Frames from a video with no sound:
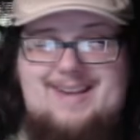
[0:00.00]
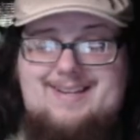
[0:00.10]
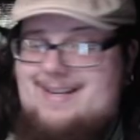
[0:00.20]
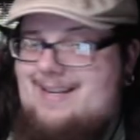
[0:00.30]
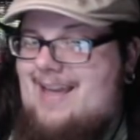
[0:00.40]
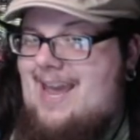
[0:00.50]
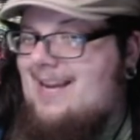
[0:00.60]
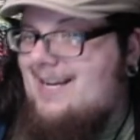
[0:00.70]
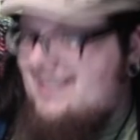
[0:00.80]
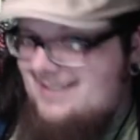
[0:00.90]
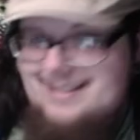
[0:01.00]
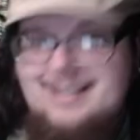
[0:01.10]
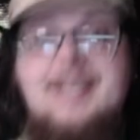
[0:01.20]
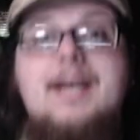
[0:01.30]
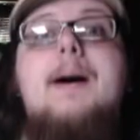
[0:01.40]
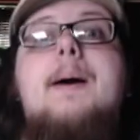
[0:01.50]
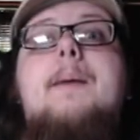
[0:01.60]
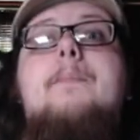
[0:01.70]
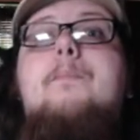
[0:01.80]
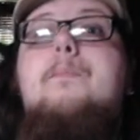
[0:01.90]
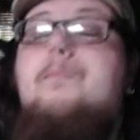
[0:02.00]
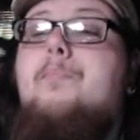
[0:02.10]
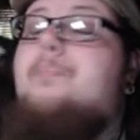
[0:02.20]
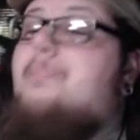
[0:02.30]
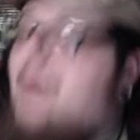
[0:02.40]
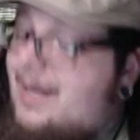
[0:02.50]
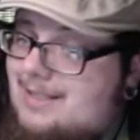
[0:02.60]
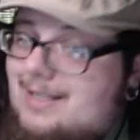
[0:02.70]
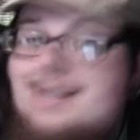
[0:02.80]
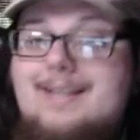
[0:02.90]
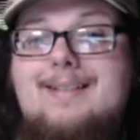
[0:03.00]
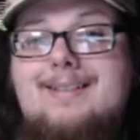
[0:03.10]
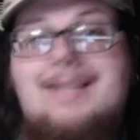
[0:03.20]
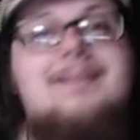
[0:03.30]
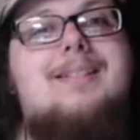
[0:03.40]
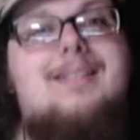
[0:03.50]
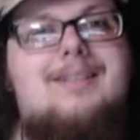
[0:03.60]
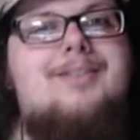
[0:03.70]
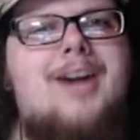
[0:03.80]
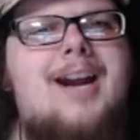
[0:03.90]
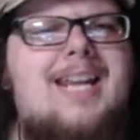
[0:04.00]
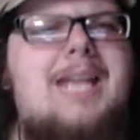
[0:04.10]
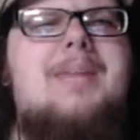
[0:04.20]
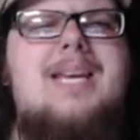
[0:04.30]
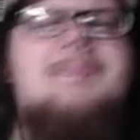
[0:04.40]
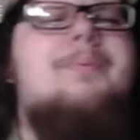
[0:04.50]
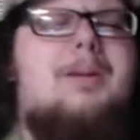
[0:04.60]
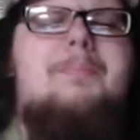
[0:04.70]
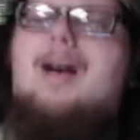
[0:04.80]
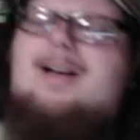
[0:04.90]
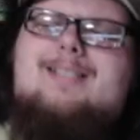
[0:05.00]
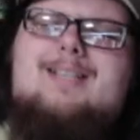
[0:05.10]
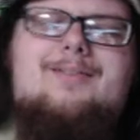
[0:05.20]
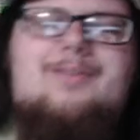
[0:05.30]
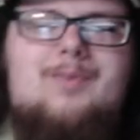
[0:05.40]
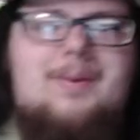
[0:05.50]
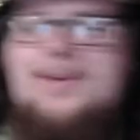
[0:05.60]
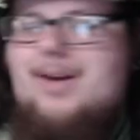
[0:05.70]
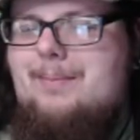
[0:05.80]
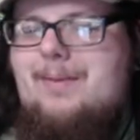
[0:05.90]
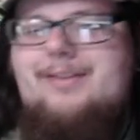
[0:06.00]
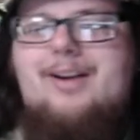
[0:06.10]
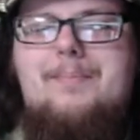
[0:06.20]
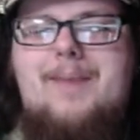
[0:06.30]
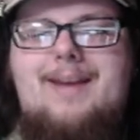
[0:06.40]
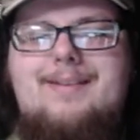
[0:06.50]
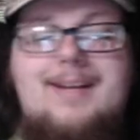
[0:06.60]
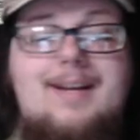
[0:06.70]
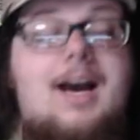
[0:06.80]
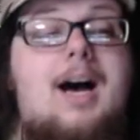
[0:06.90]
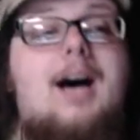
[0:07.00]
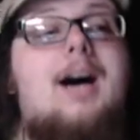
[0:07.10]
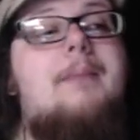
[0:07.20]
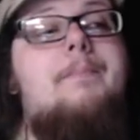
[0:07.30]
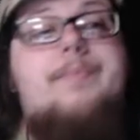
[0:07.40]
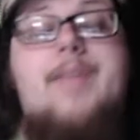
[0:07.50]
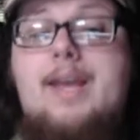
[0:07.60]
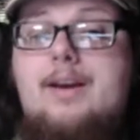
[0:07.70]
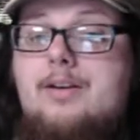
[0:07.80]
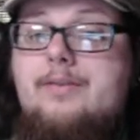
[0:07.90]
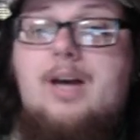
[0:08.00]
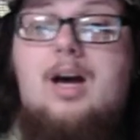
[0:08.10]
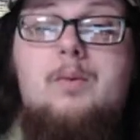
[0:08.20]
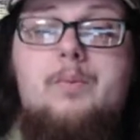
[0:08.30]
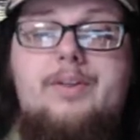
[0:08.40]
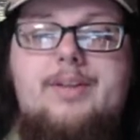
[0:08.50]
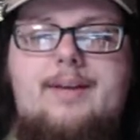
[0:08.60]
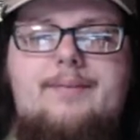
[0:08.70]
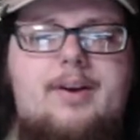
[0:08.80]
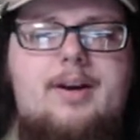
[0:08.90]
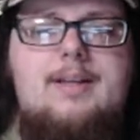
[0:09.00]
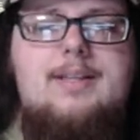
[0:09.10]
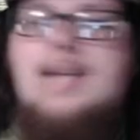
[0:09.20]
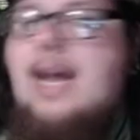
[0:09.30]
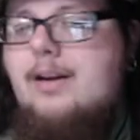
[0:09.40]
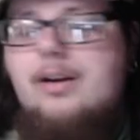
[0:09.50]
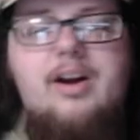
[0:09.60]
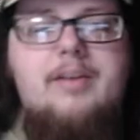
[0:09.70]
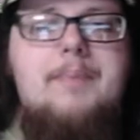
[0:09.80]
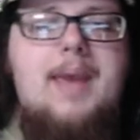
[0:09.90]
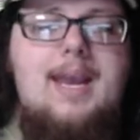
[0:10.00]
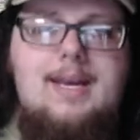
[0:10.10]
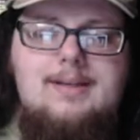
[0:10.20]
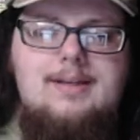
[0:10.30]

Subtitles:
I hate it. But let's try to keep things pretty positive when I'm talking about Darth Bane. They could have gone with a very standard Darth Bane.